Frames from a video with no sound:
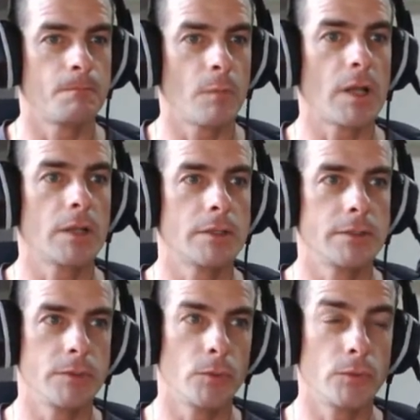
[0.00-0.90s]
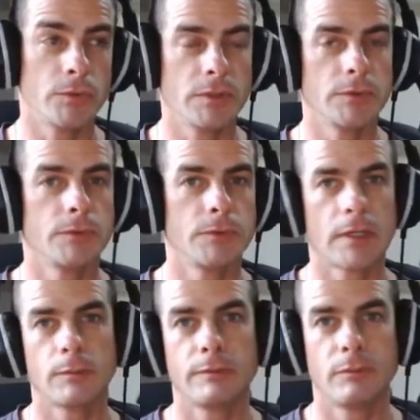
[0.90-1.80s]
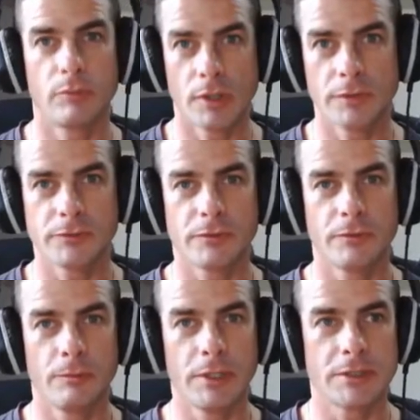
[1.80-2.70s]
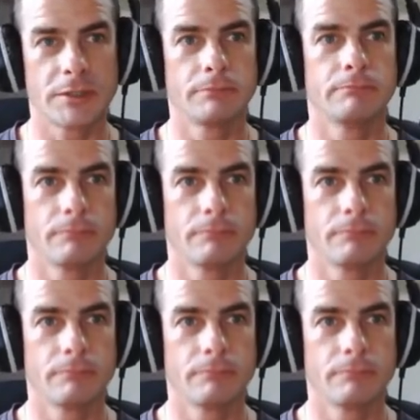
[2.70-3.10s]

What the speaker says: well, you also need to do that with a browser which